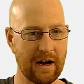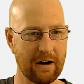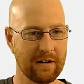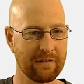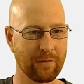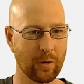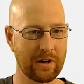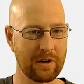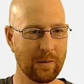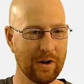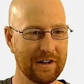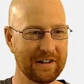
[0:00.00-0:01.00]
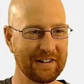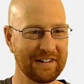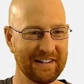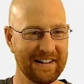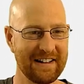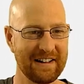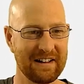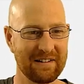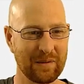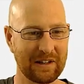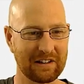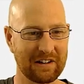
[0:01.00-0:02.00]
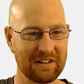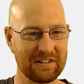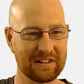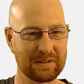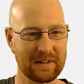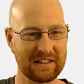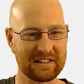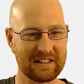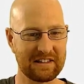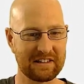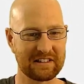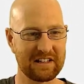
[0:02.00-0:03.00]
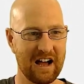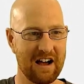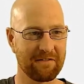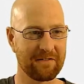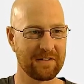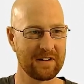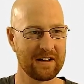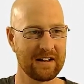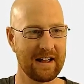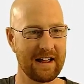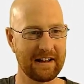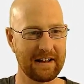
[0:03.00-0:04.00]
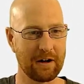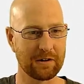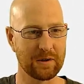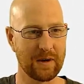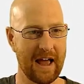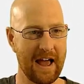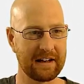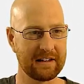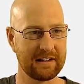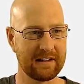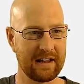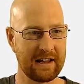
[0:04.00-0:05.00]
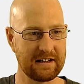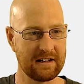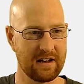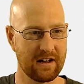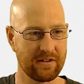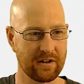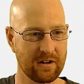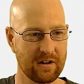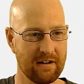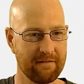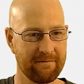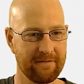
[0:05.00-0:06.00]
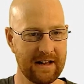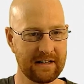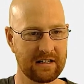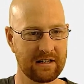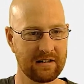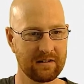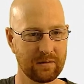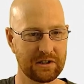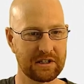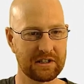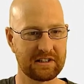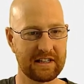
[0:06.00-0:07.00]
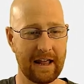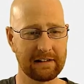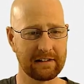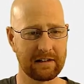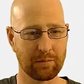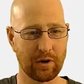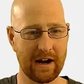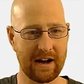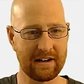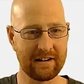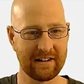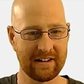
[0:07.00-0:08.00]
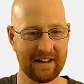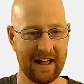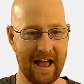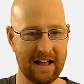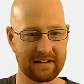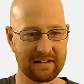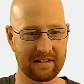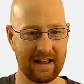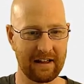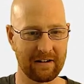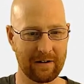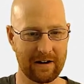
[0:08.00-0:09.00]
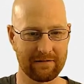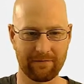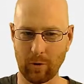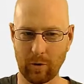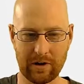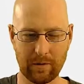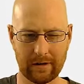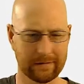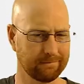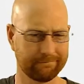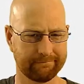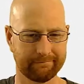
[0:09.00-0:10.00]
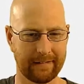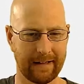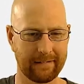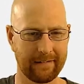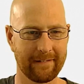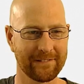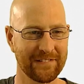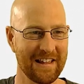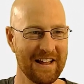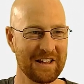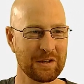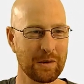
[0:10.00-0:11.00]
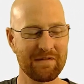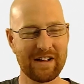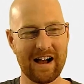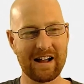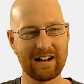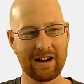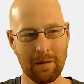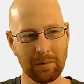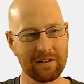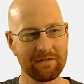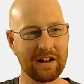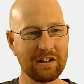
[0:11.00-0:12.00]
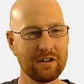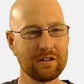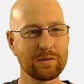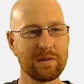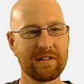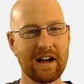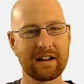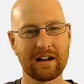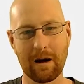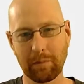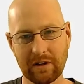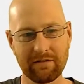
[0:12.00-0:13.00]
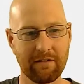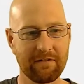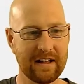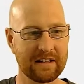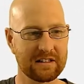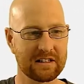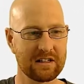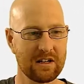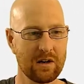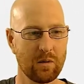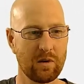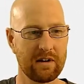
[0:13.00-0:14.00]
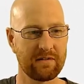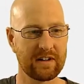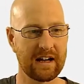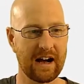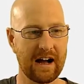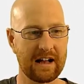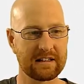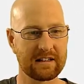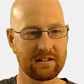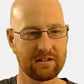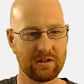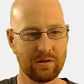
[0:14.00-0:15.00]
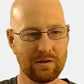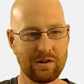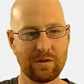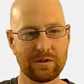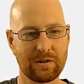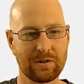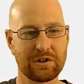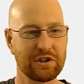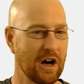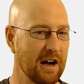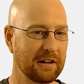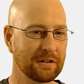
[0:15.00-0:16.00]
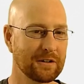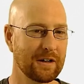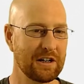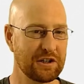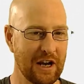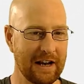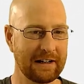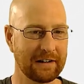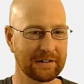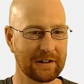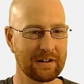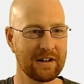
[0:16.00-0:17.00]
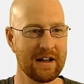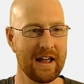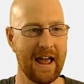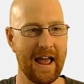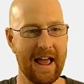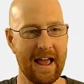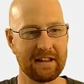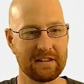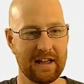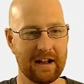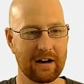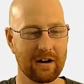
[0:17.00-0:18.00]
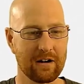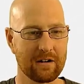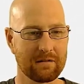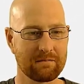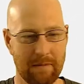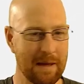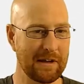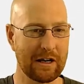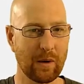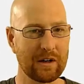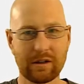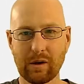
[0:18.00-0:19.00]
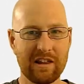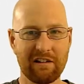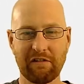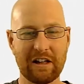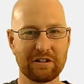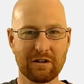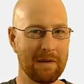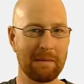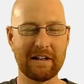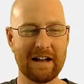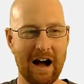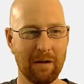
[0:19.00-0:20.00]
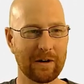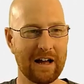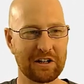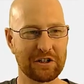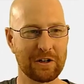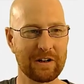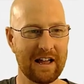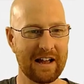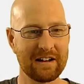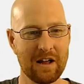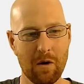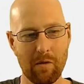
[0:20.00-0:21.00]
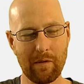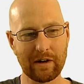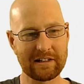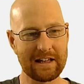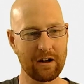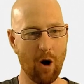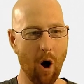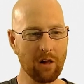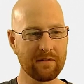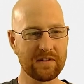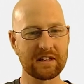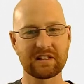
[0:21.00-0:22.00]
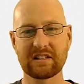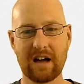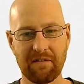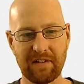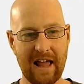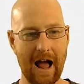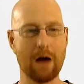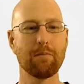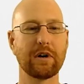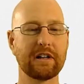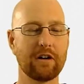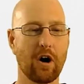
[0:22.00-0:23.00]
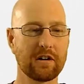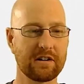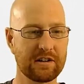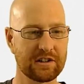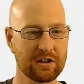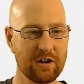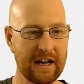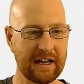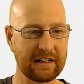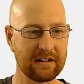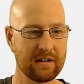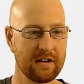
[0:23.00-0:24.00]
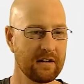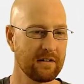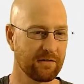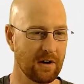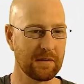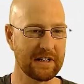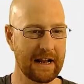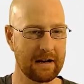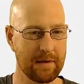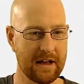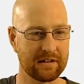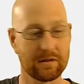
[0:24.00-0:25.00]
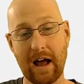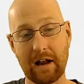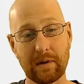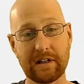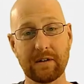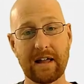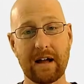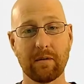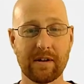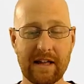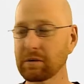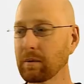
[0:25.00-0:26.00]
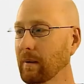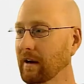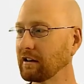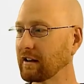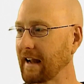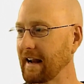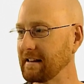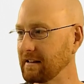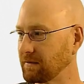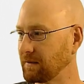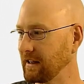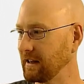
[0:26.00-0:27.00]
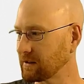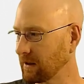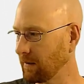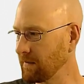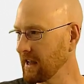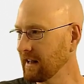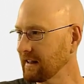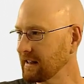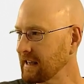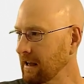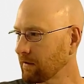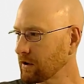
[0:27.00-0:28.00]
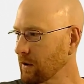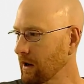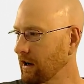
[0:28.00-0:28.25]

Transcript: area 41. If we click on this, we can see the stuff. And I also added another event, which is the alien parade at area 41, I don't know. So we've got a couple of venues, we've got a couple of events, we've got two users, John Elder and Jane Elder, and they are maybe going through the events or maybe not, we're not sure yet. We want to take all of this stuff and output it onto the screen from the database. So how do we do that? Well, that's what we're going to look at in this video. So let's head over to our